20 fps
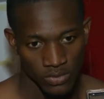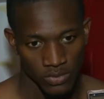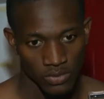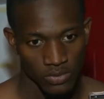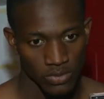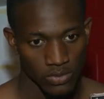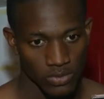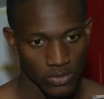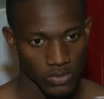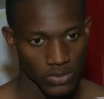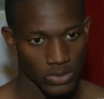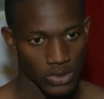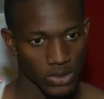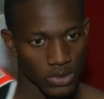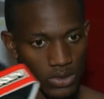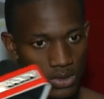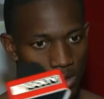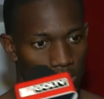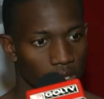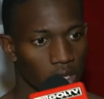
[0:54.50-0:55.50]

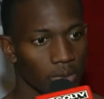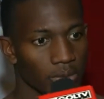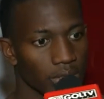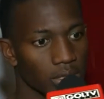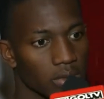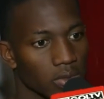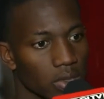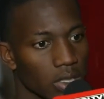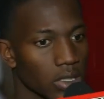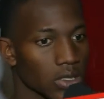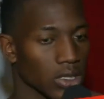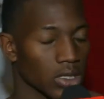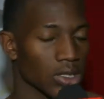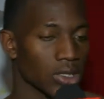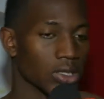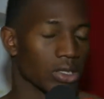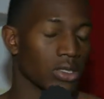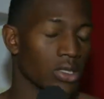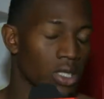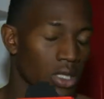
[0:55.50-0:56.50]
Thought we did well. I
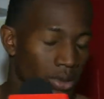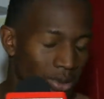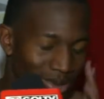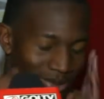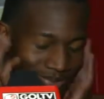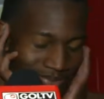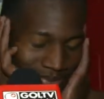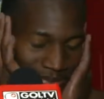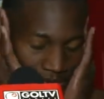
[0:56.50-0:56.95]
just thought